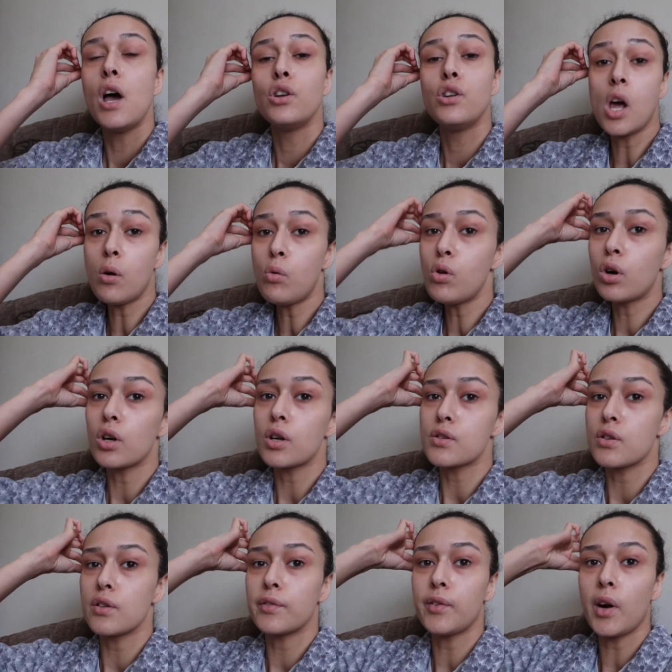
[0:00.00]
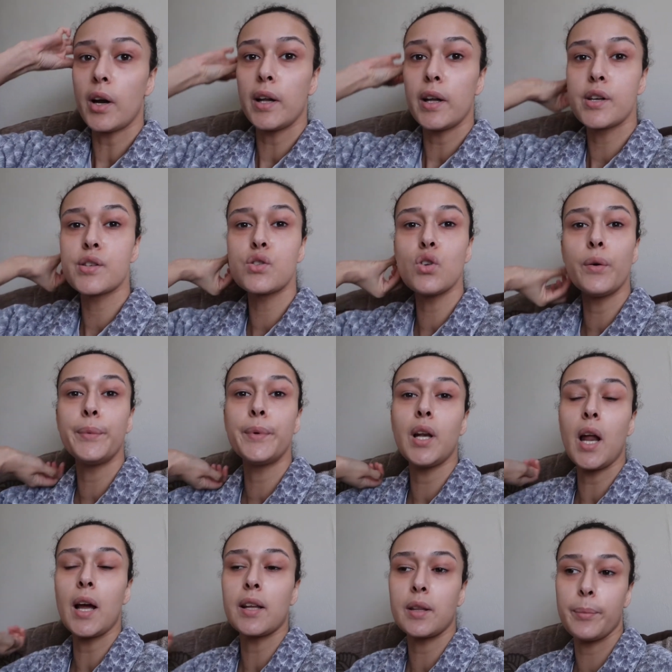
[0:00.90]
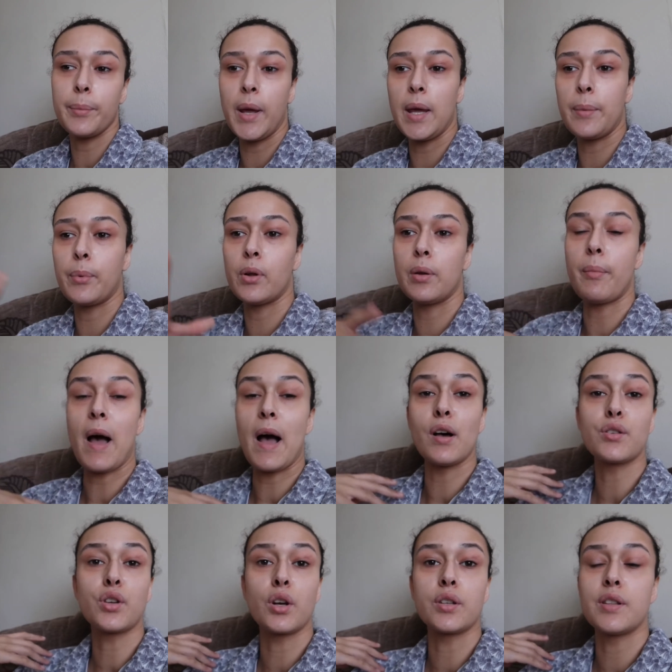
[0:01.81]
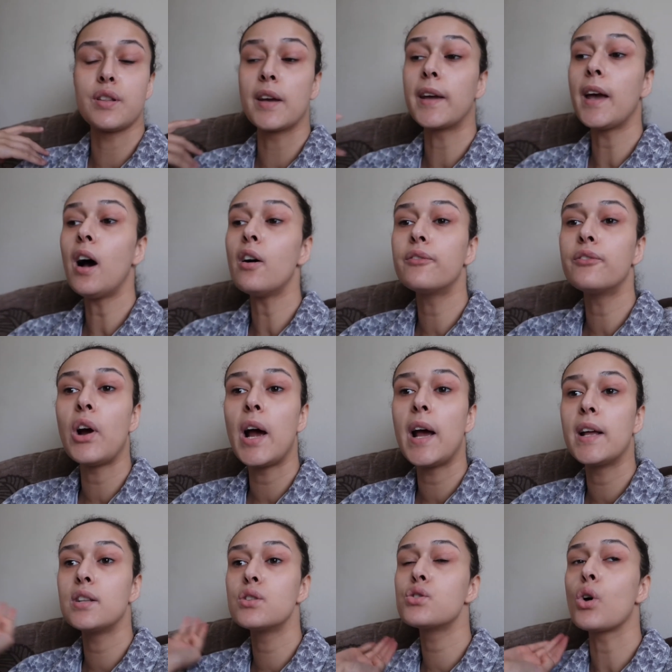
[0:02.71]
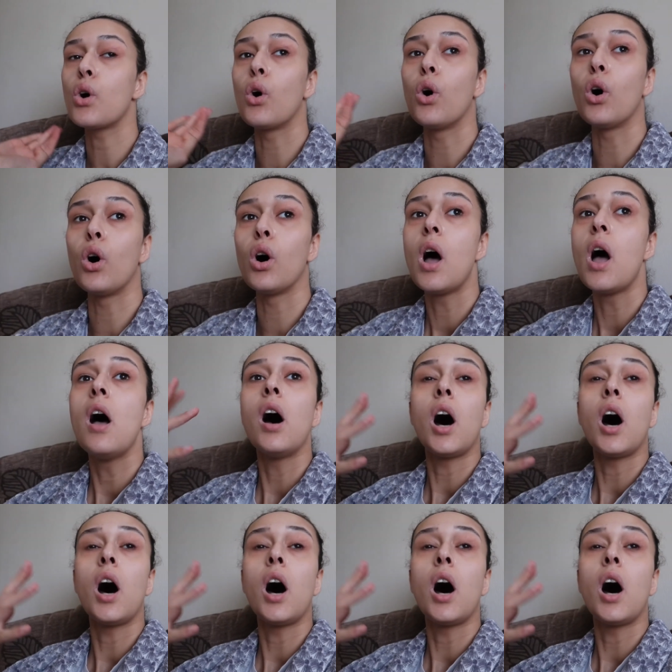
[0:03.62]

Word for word: no one cooks on the Friday because normally like the people in my house go to their girlfriends or